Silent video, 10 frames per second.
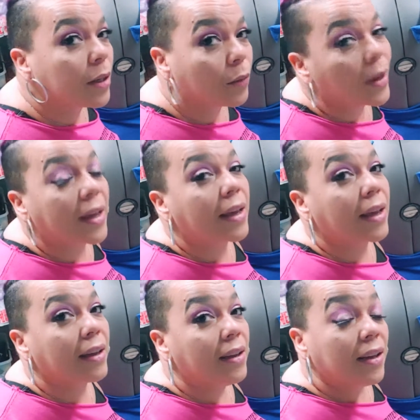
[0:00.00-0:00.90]

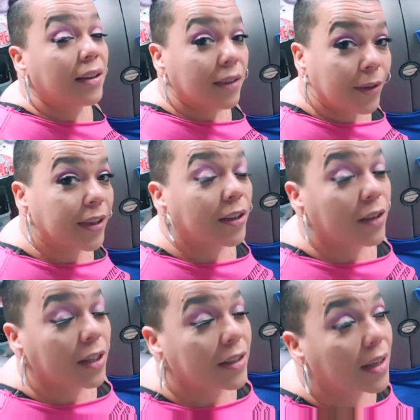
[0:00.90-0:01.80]
away. The only thing you
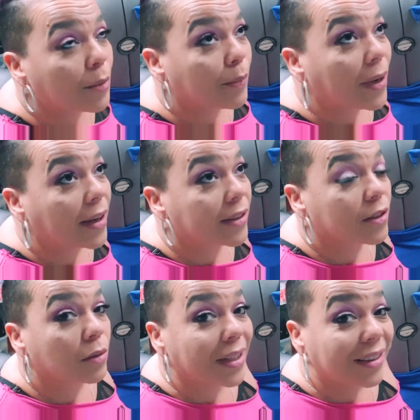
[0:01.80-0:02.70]
need to keep in mind is
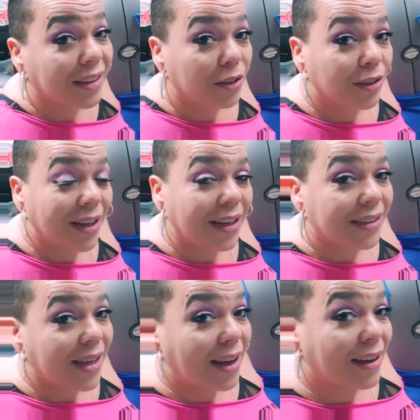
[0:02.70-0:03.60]
do it little at a
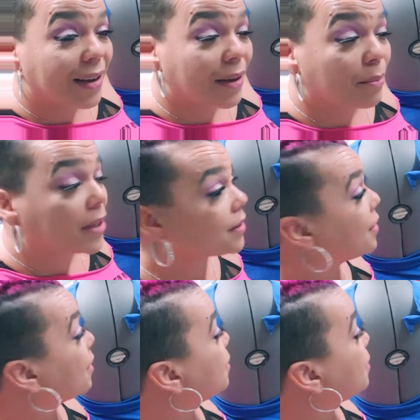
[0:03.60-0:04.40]
time, because lots of